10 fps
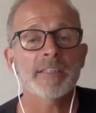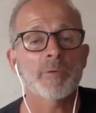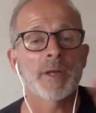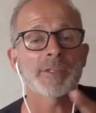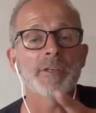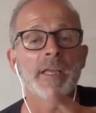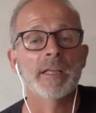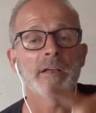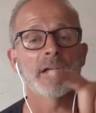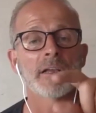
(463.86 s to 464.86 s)
you a question?
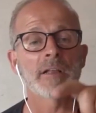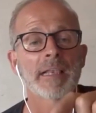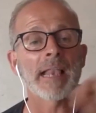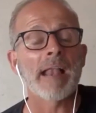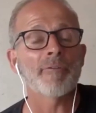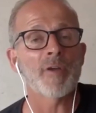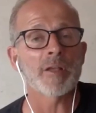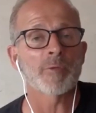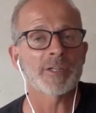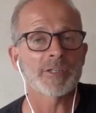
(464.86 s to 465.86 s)
A clarifying
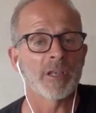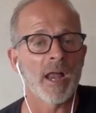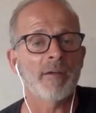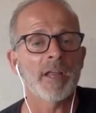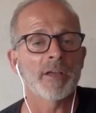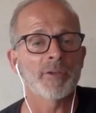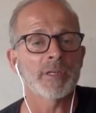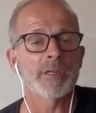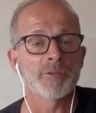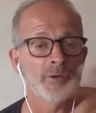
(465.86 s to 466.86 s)
question, Lari? Are
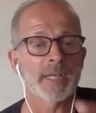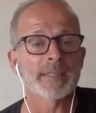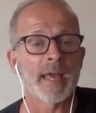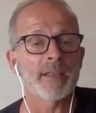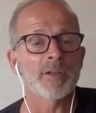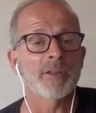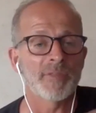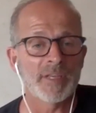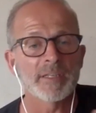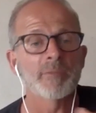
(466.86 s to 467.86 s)
yours identical?
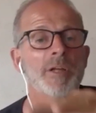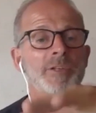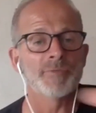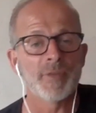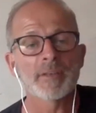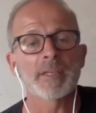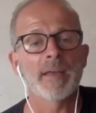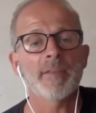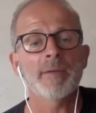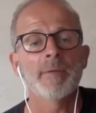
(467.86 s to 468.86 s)
These are ones you've done
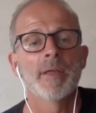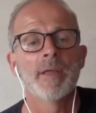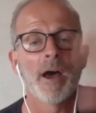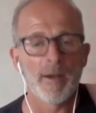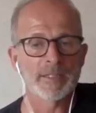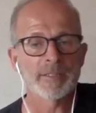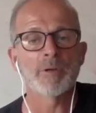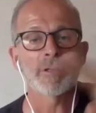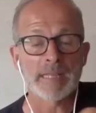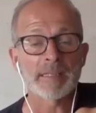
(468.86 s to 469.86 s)
together. All right, so
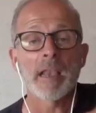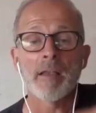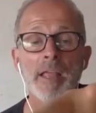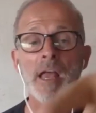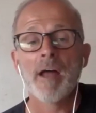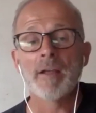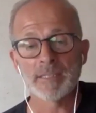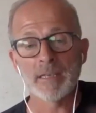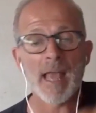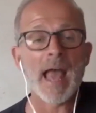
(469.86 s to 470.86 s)
we'll get to Lari. All right,
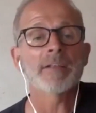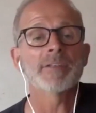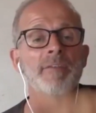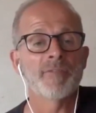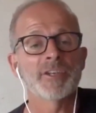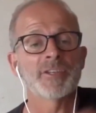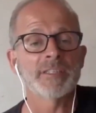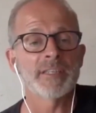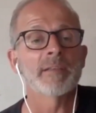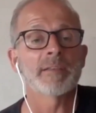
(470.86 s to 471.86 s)
so I'll finish
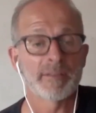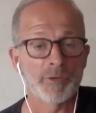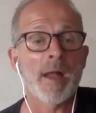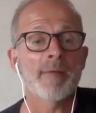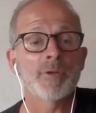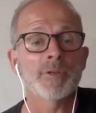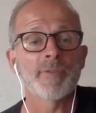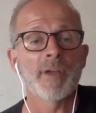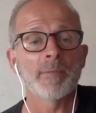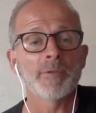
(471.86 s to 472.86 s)
this. And do you have yours
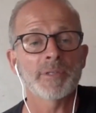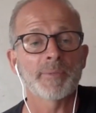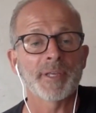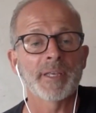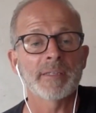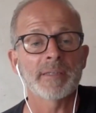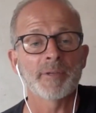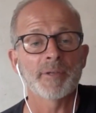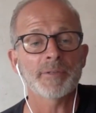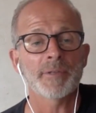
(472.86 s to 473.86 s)
available so we can hear some of
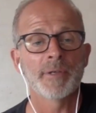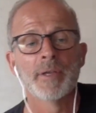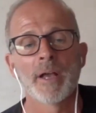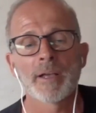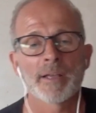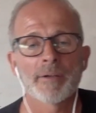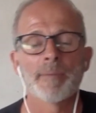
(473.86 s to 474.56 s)
yours? Okay, great.